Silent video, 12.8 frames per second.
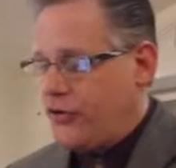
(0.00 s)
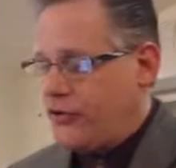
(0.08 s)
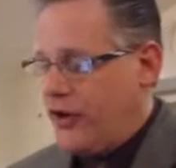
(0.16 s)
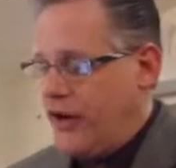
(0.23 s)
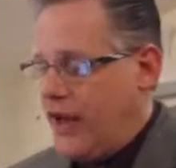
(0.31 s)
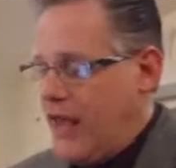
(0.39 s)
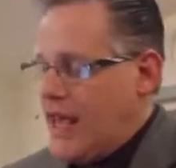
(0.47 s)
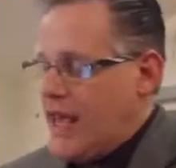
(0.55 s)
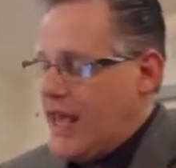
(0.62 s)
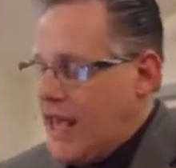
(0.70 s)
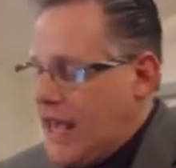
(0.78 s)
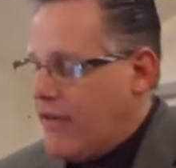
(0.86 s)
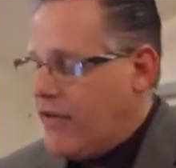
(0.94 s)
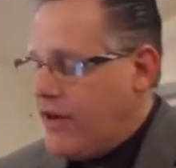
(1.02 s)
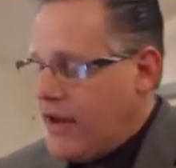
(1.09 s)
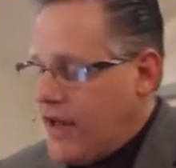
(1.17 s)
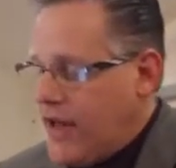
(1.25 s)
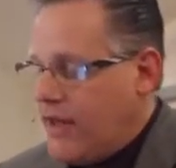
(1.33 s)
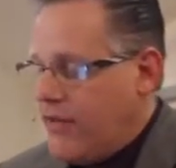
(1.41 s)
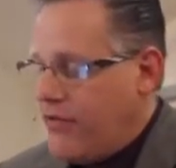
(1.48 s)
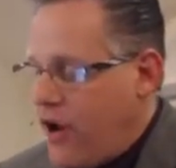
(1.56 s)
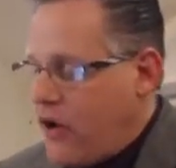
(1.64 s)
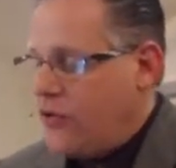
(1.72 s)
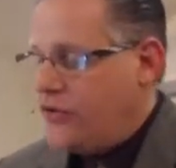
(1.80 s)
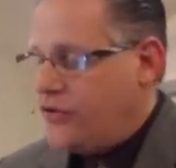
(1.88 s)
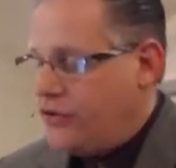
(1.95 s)
13. Even in
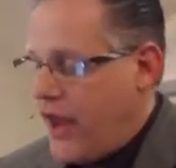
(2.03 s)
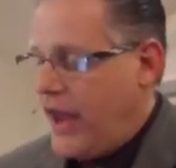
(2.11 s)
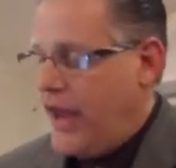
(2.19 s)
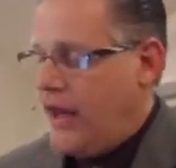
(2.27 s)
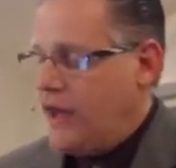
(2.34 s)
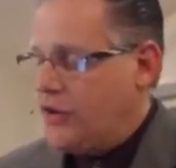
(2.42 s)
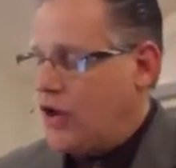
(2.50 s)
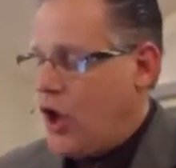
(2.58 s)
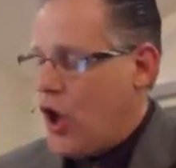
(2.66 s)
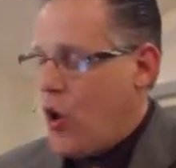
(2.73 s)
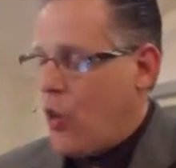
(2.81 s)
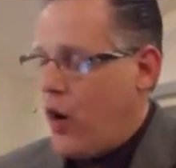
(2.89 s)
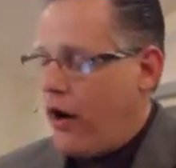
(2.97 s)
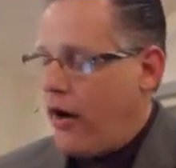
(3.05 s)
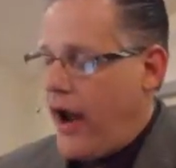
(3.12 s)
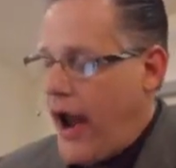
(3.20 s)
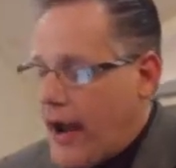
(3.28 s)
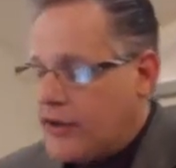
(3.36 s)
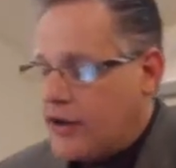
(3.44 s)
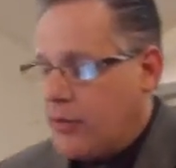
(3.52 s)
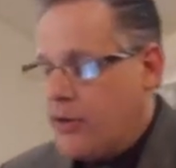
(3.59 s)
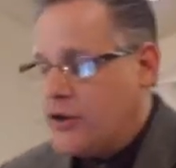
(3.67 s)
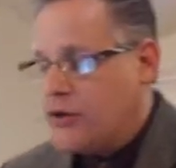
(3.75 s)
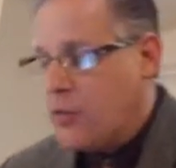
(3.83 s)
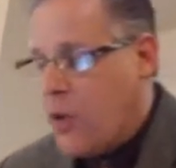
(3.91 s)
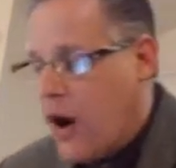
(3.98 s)
those days where
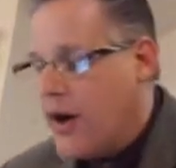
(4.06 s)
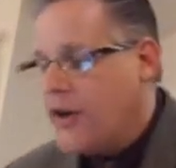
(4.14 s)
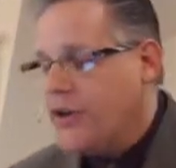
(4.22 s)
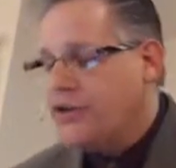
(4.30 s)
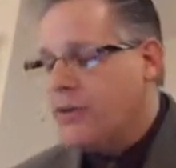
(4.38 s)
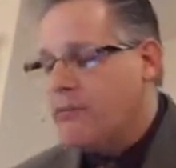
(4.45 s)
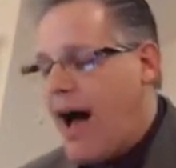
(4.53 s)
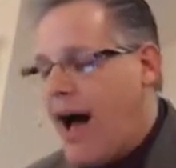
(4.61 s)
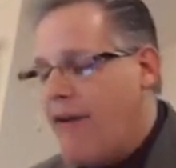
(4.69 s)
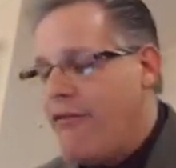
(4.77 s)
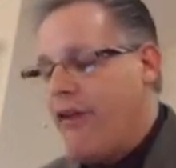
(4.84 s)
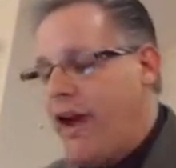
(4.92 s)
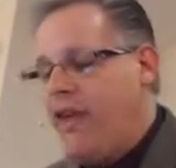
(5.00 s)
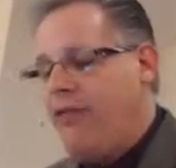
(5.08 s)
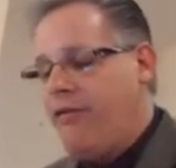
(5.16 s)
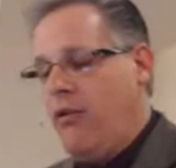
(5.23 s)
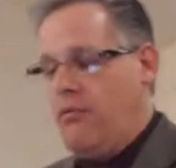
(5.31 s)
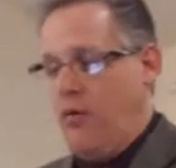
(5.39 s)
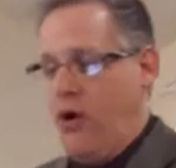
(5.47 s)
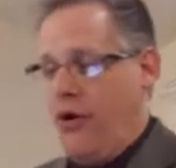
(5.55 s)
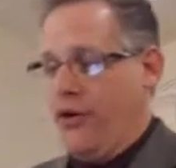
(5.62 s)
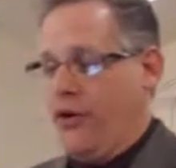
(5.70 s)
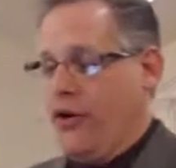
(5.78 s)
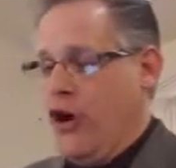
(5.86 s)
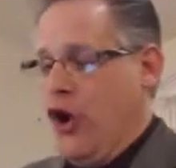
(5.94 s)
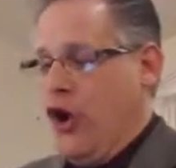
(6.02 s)
Antipas was my faithful
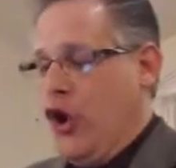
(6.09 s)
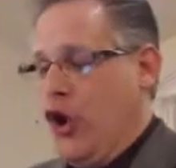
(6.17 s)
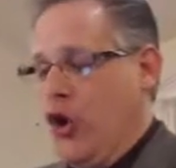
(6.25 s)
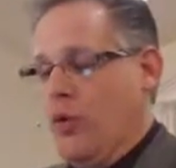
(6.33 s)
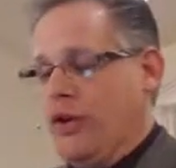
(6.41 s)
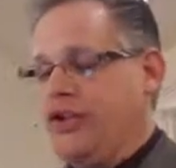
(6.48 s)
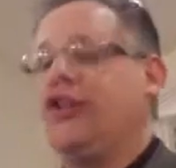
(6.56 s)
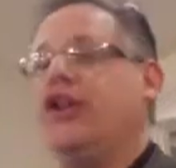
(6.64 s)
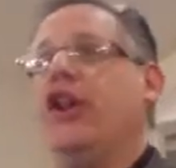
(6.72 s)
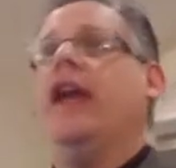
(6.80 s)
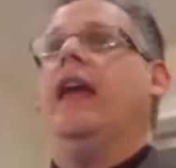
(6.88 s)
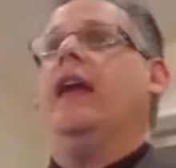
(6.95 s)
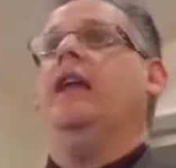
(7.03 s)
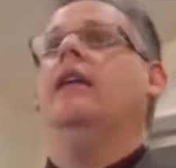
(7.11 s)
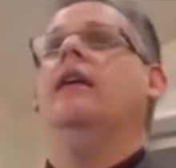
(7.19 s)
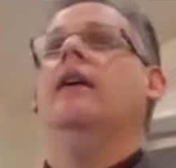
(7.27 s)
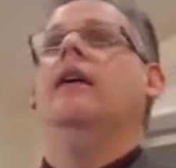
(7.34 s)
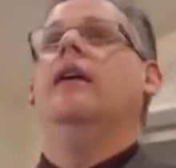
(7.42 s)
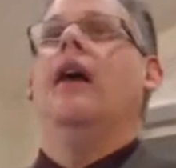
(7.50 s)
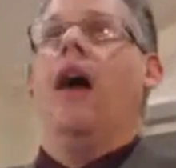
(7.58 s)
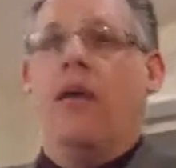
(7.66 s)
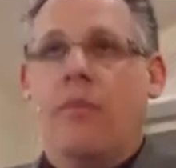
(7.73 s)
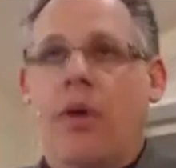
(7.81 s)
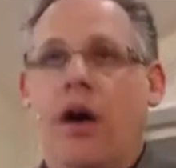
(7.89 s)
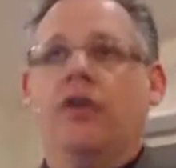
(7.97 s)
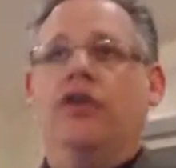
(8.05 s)
martyr who was slain
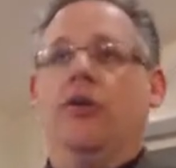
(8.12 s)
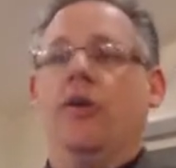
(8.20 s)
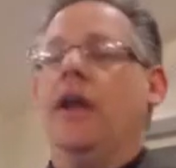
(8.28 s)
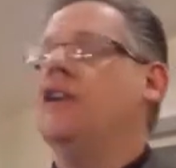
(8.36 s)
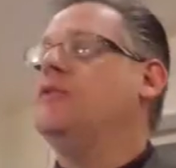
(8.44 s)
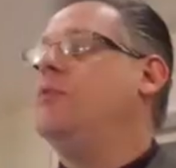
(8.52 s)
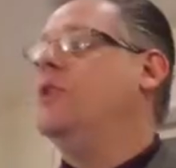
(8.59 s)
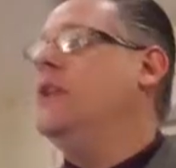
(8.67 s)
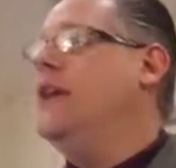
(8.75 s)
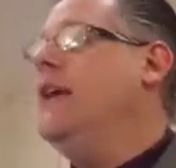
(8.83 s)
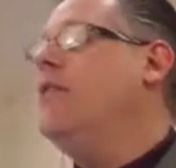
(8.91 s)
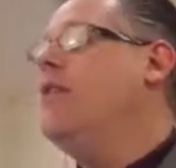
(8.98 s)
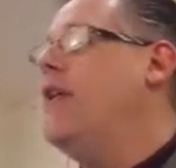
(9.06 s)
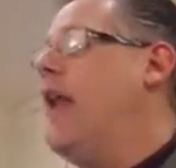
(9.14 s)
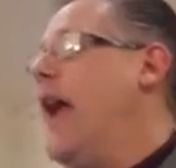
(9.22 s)
among you. It is believed that